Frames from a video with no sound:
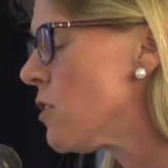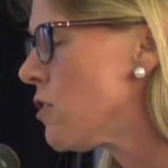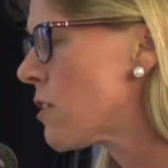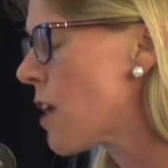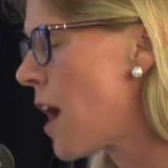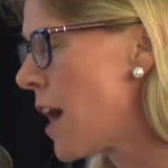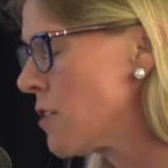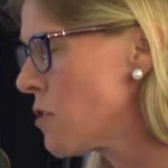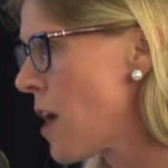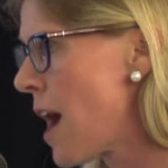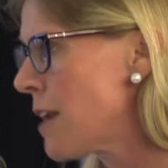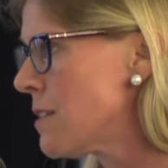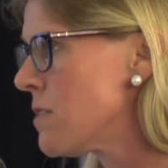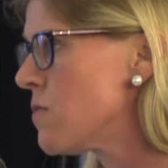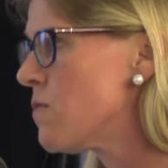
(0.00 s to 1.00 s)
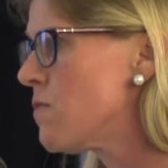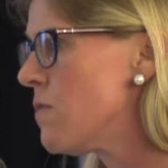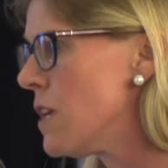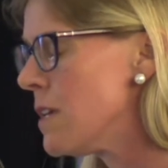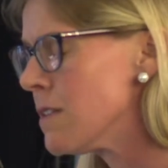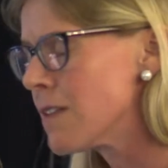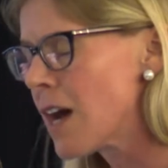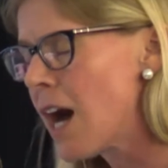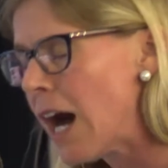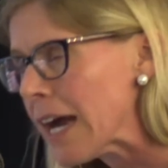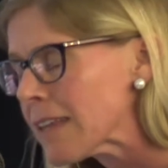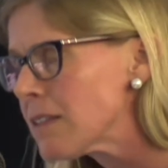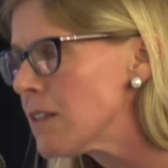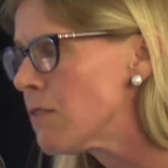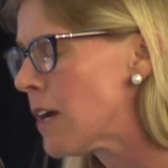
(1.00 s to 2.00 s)
in your contract is
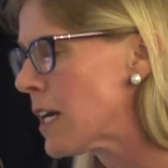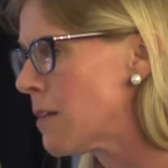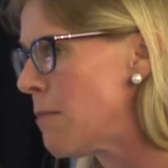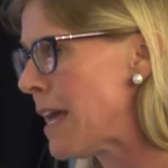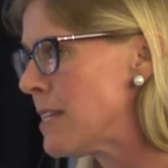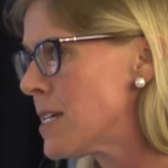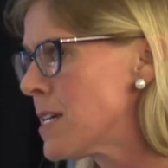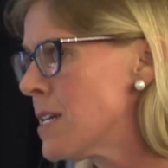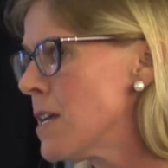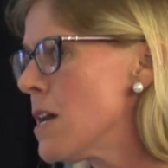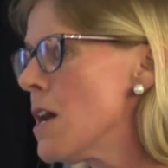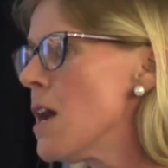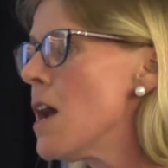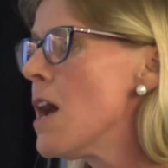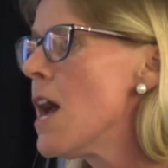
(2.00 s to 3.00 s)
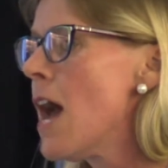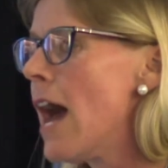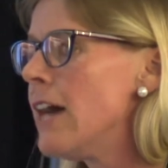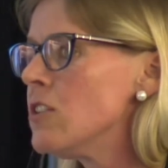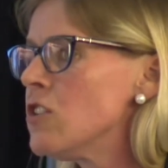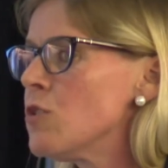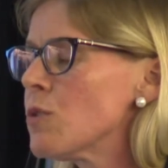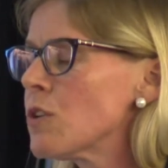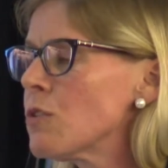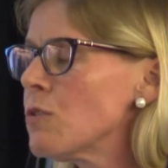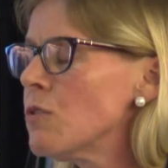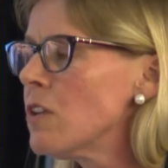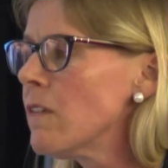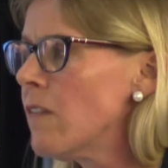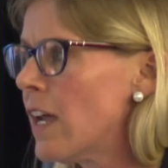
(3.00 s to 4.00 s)
highly recommended. And to
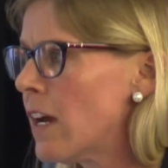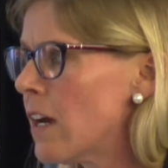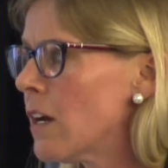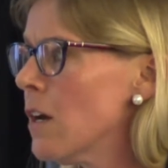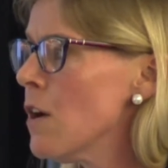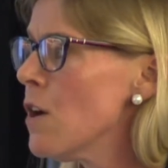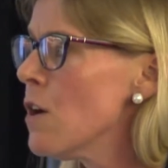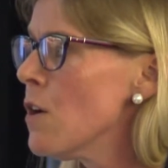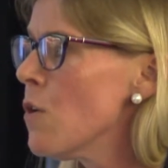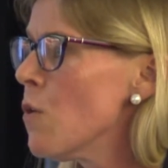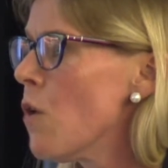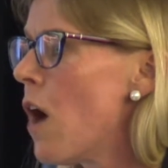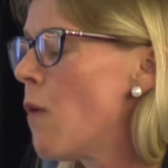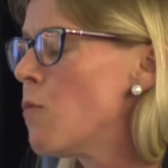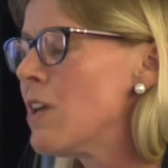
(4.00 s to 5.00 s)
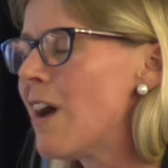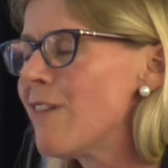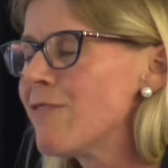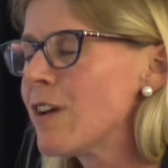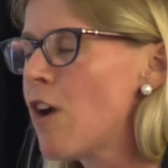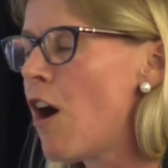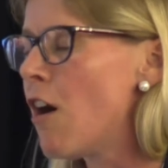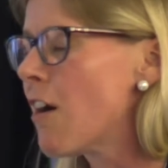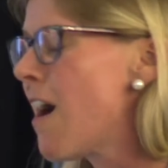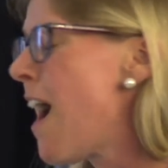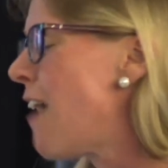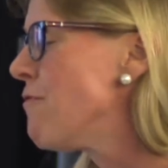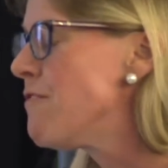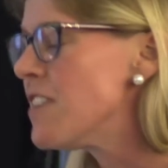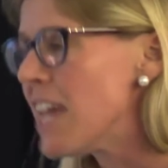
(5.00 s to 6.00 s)
include in there, we often call
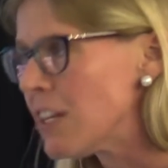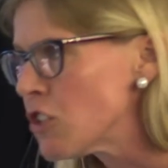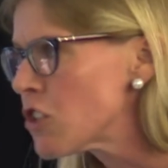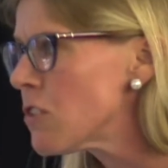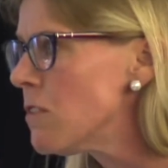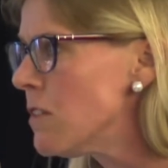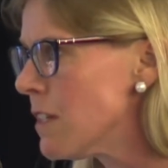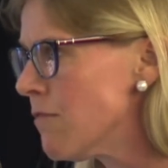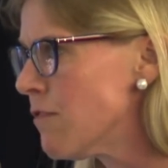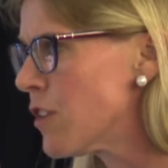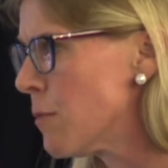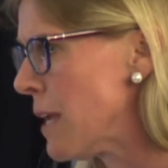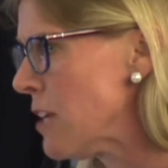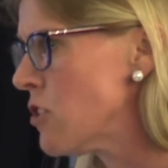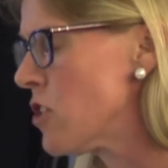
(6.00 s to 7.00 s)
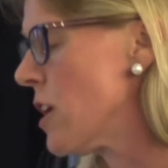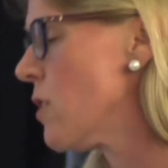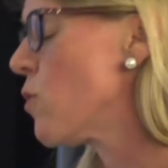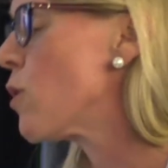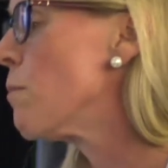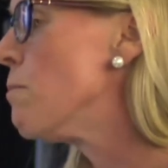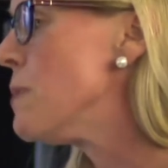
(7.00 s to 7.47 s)
confidential information or